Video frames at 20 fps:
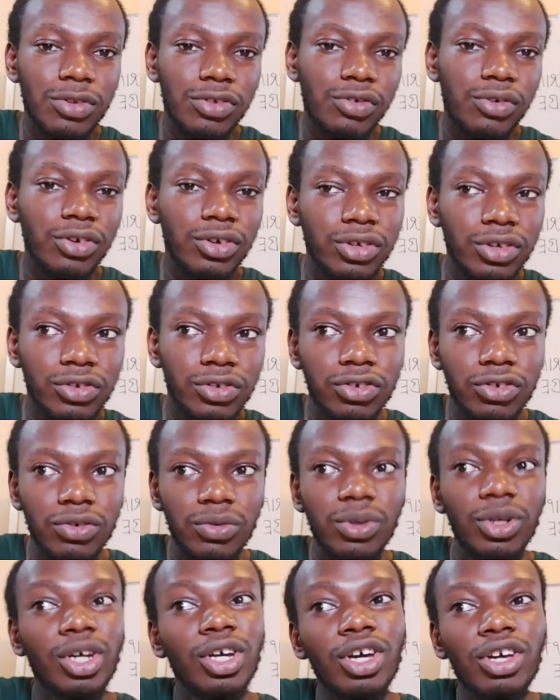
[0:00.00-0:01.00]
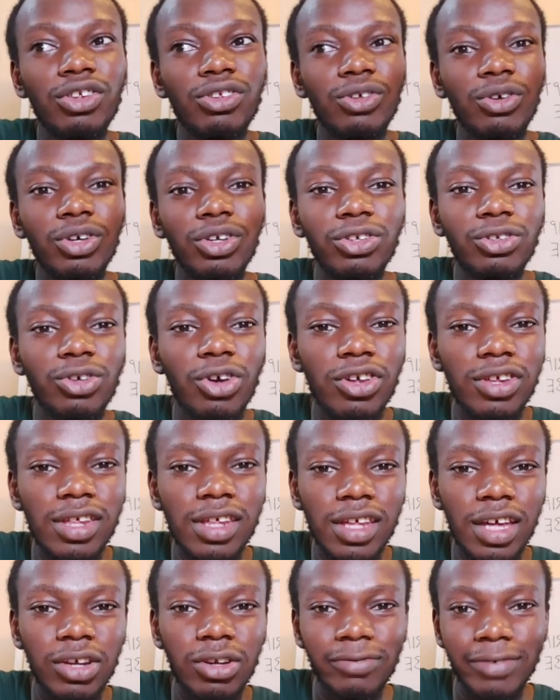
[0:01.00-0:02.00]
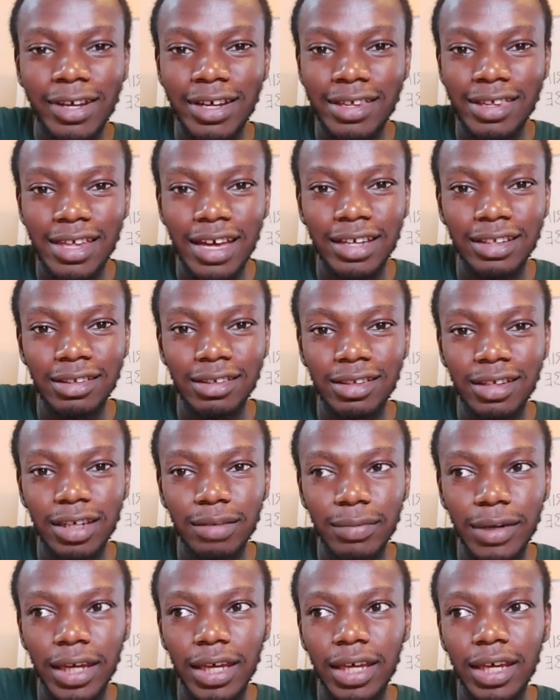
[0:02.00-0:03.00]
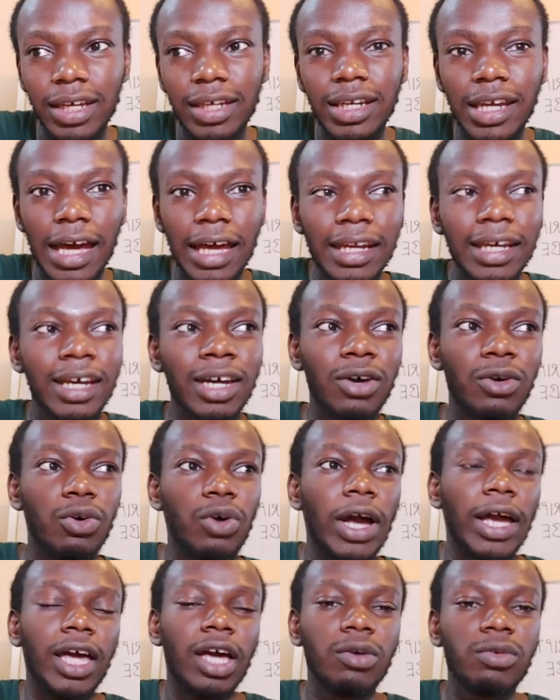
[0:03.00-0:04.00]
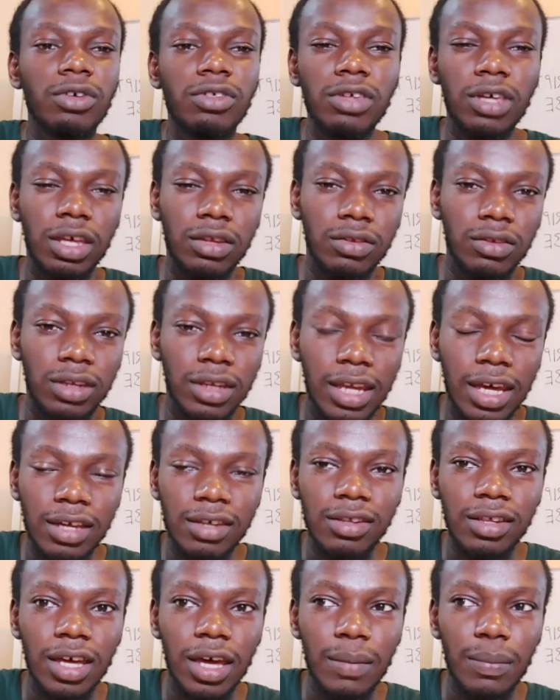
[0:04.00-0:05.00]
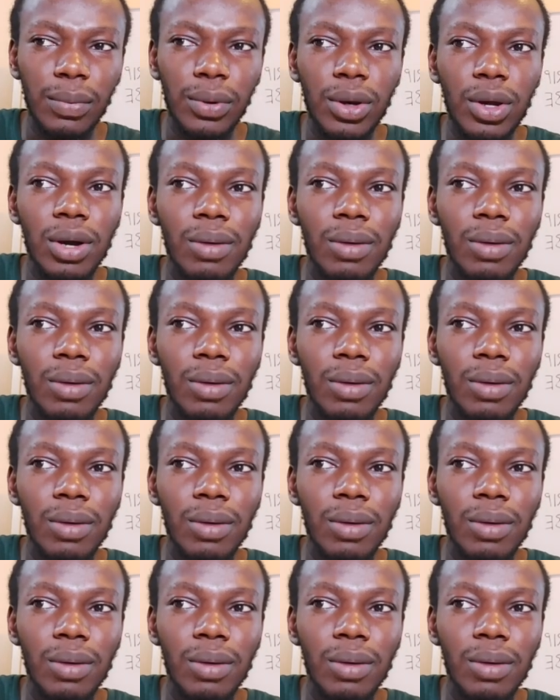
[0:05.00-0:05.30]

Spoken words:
you're gonna do. So it does this kind of anxiety thing in my head that, oh, I can't wait to get to the next step.